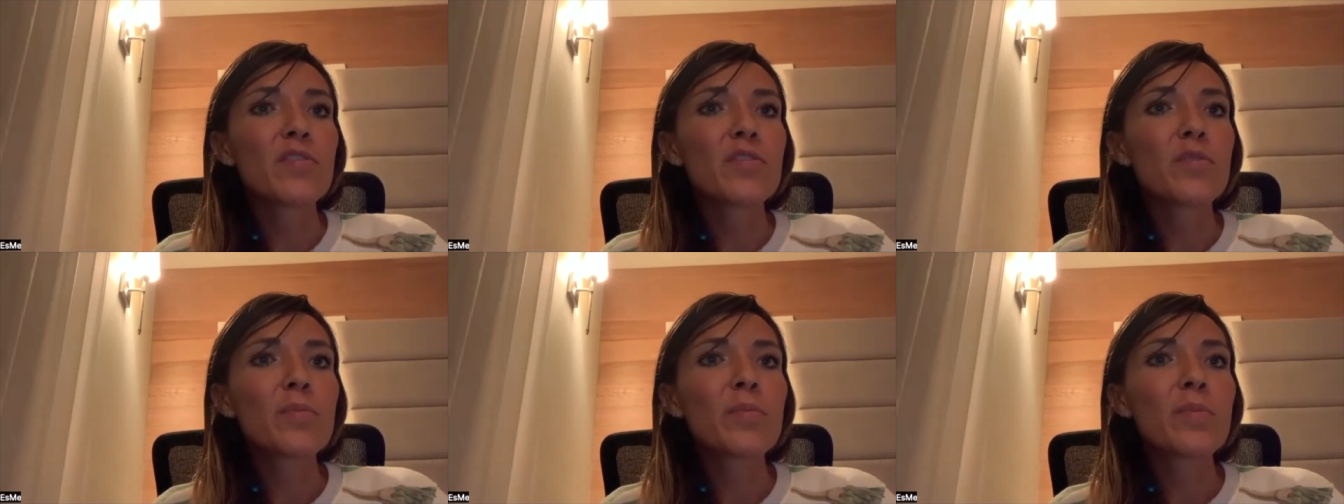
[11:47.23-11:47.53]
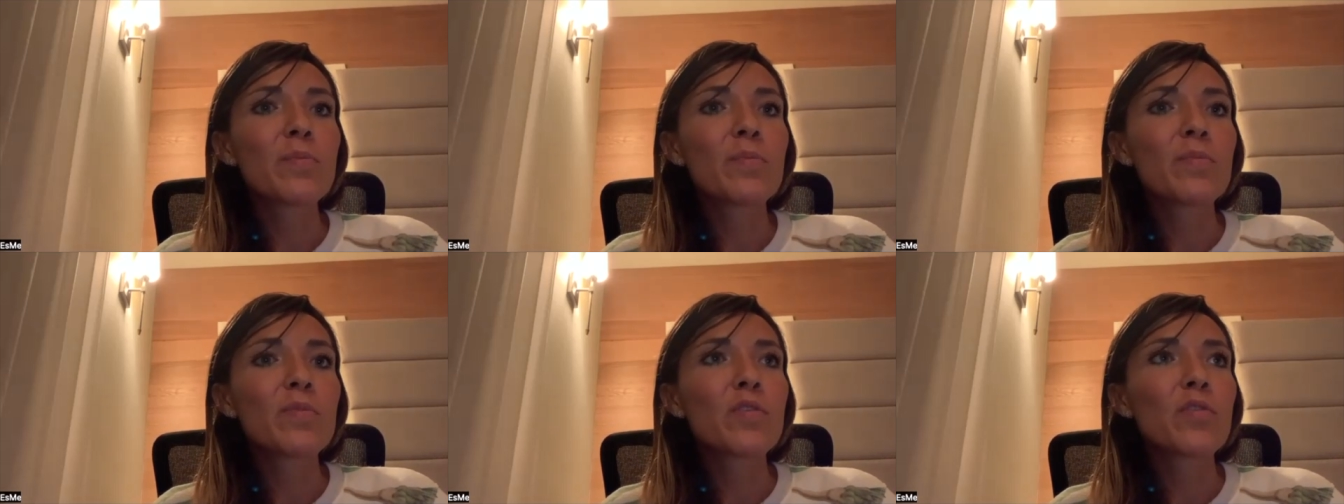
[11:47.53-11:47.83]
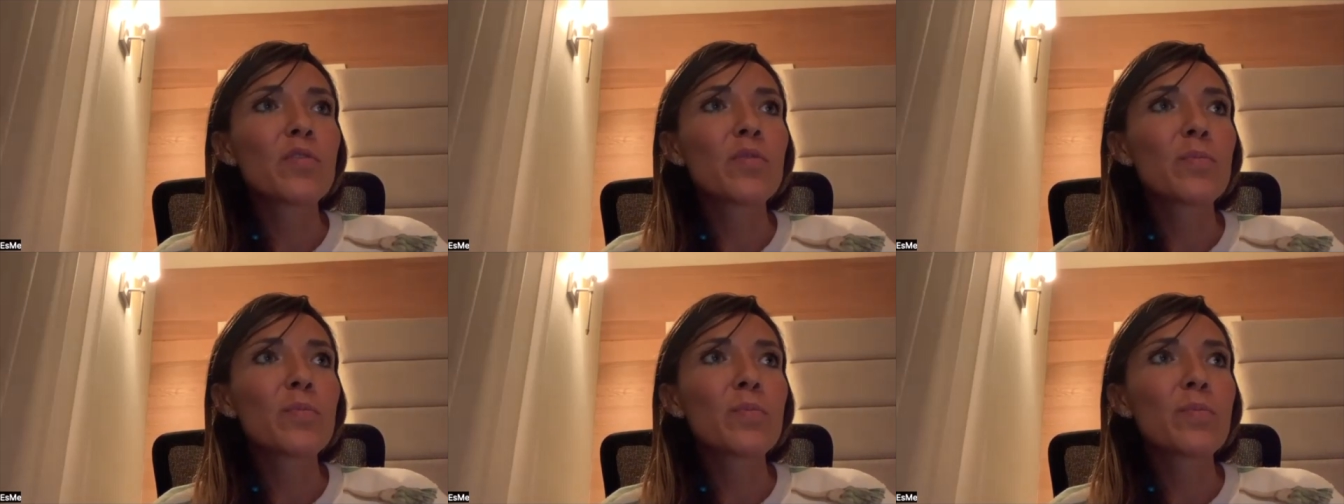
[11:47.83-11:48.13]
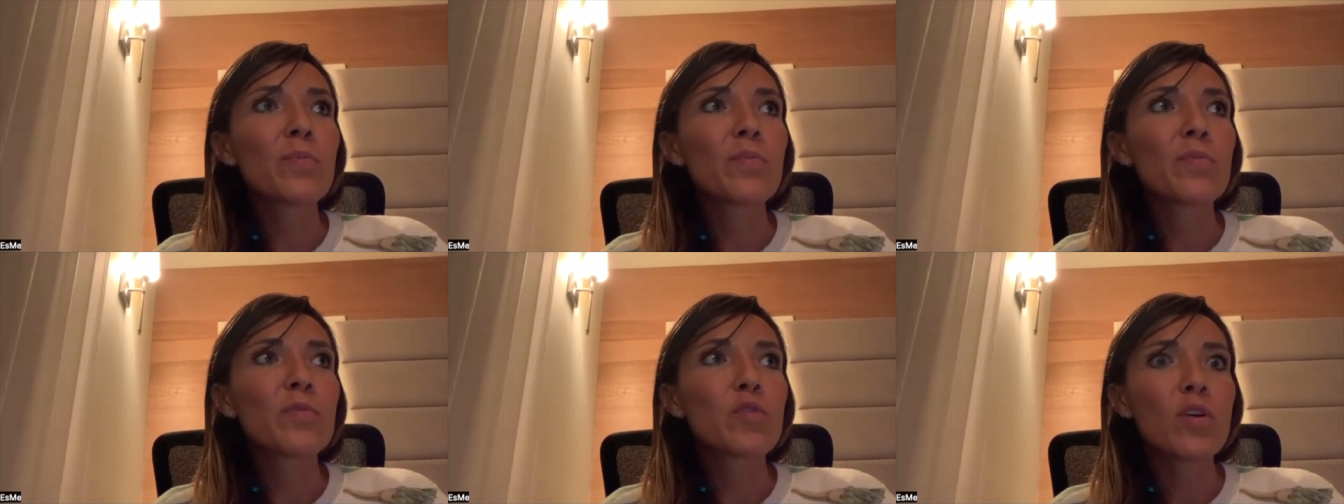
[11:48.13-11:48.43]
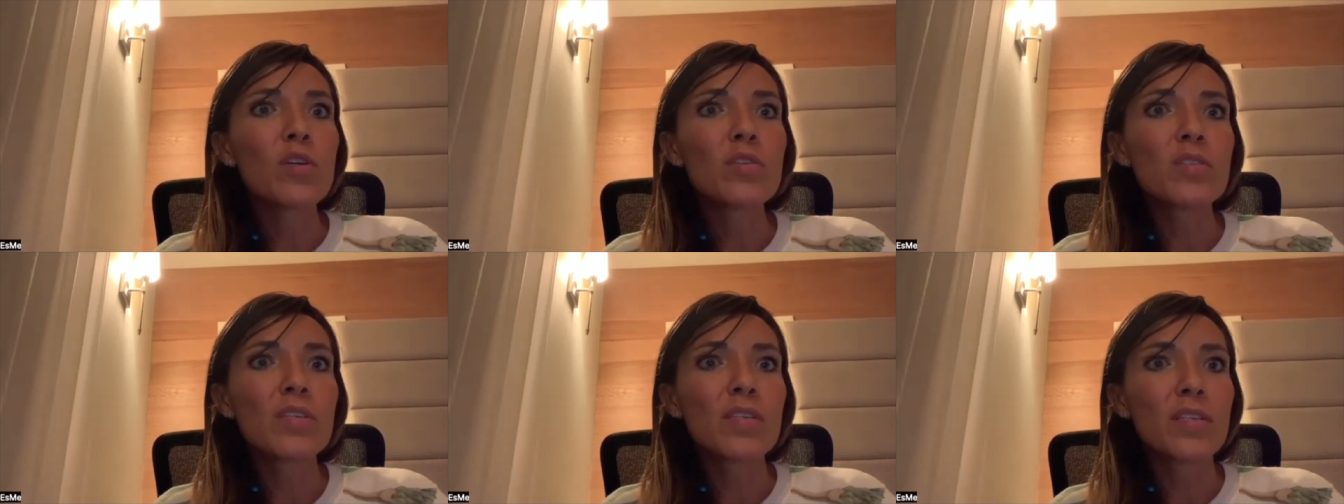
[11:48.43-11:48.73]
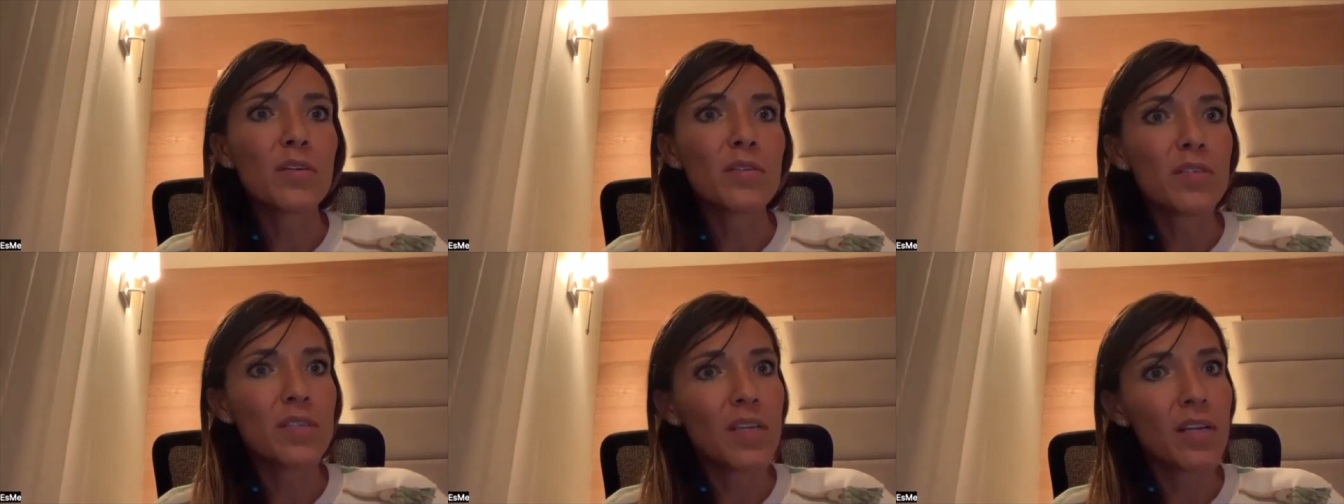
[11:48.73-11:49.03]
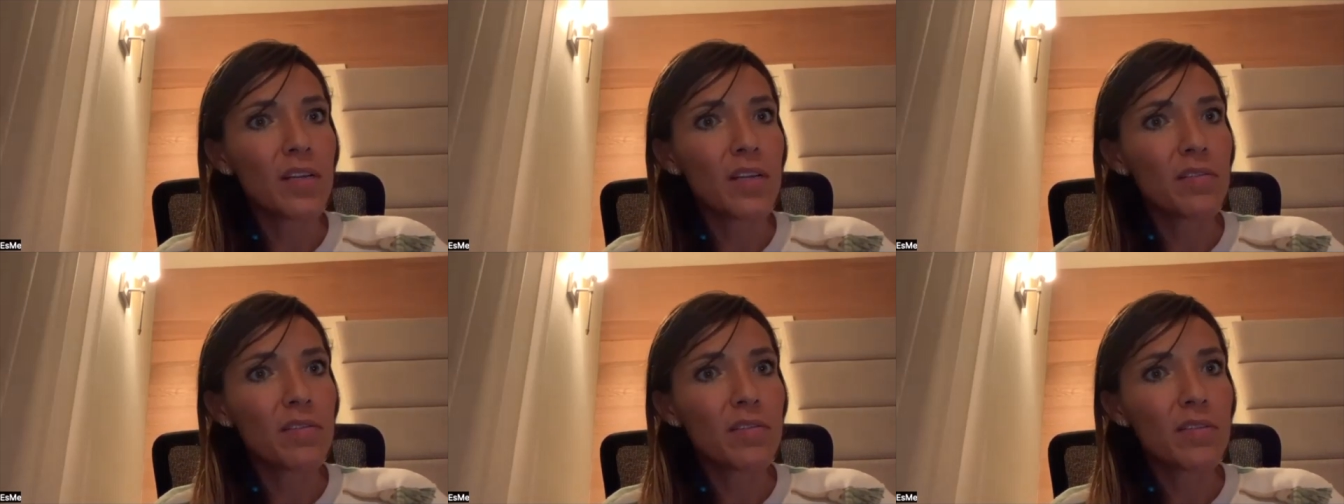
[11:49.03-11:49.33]
to to trust in
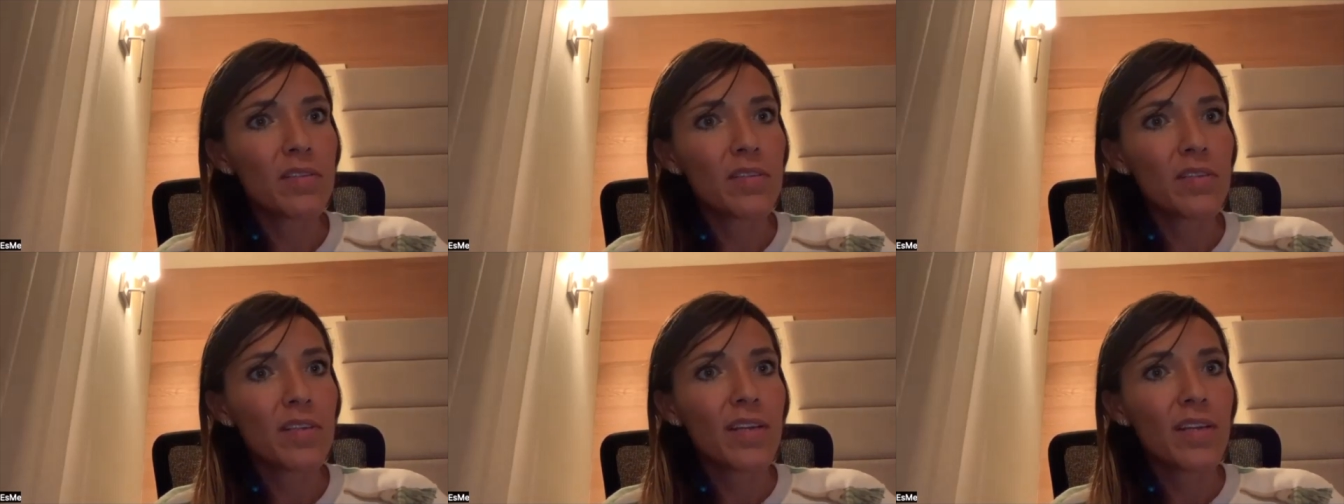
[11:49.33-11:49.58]
ourselves.